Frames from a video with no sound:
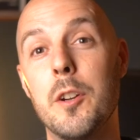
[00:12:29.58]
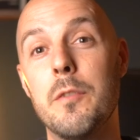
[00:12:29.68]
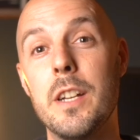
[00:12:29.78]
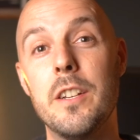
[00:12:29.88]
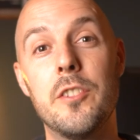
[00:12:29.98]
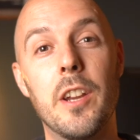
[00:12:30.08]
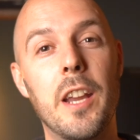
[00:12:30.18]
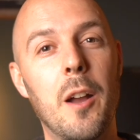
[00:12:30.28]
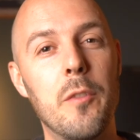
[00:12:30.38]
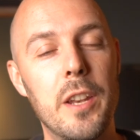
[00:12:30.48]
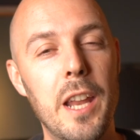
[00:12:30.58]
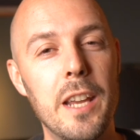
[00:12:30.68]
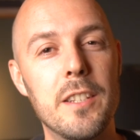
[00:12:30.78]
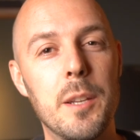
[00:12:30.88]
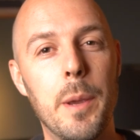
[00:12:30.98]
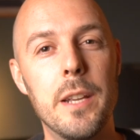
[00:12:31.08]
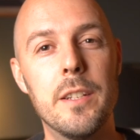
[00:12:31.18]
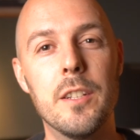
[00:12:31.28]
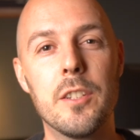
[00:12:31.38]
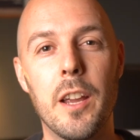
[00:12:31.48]
you're ready to check out the next debate
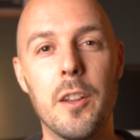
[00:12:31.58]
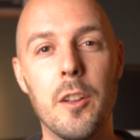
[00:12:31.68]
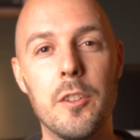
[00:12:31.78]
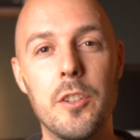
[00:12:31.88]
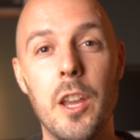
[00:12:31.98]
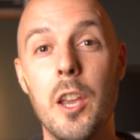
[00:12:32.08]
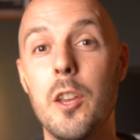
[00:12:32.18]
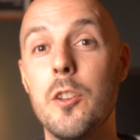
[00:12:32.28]
in psychology,